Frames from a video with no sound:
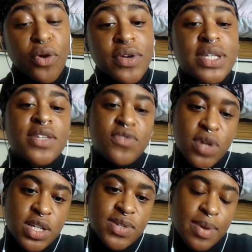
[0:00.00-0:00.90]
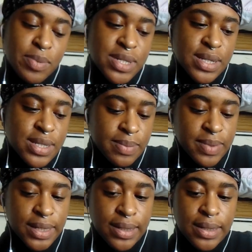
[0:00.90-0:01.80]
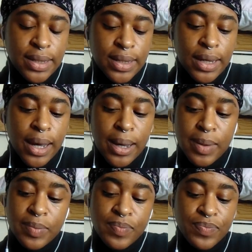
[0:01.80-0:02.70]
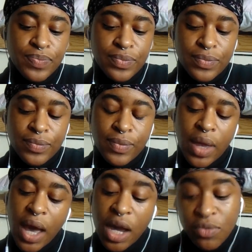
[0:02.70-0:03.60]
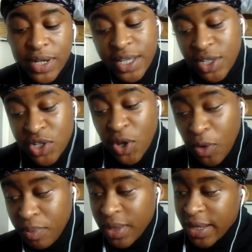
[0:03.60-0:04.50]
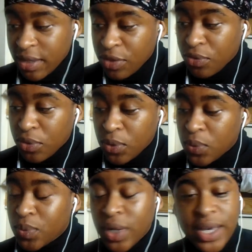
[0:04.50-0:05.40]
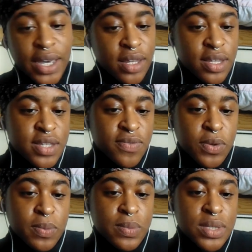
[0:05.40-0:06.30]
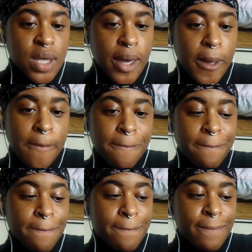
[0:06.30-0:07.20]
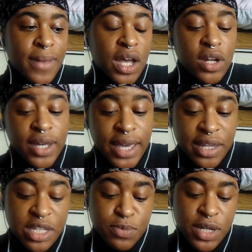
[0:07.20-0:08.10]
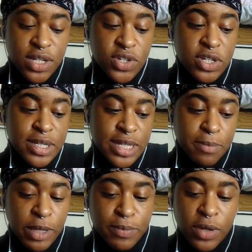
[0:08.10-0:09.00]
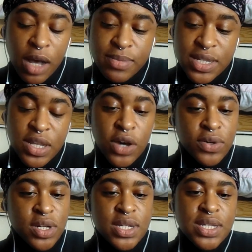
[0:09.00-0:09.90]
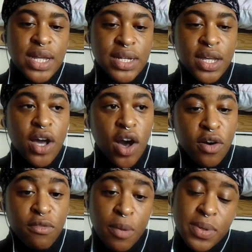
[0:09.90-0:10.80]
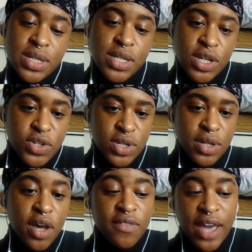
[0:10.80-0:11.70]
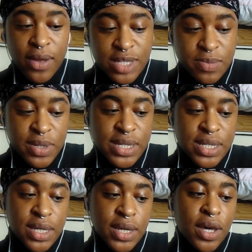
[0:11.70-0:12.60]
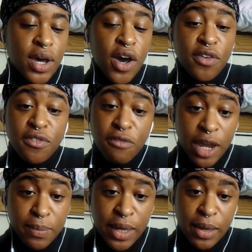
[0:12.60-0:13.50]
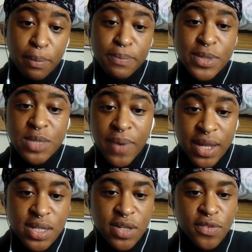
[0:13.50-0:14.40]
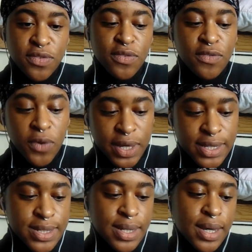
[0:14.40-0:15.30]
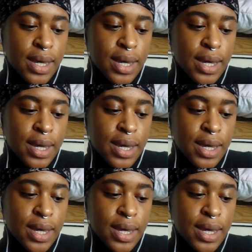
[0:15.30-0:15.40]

process of trying to represent something. I really just hope that through looking at these films and looking at these practitioners, that people come to their own understanding of representation, of accountability, of framing, perspective, voice,